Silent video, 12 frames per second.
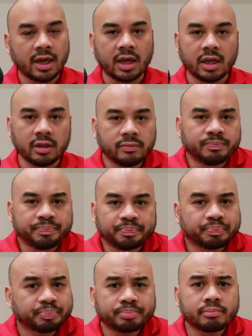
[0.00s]
and
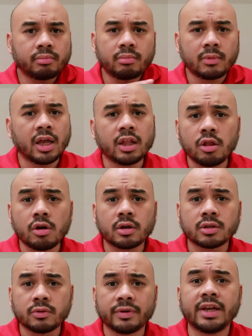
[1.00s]
it
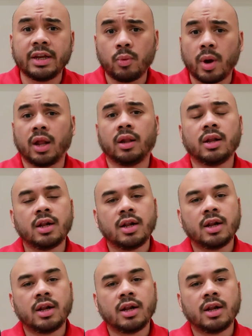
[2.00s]
looks really well.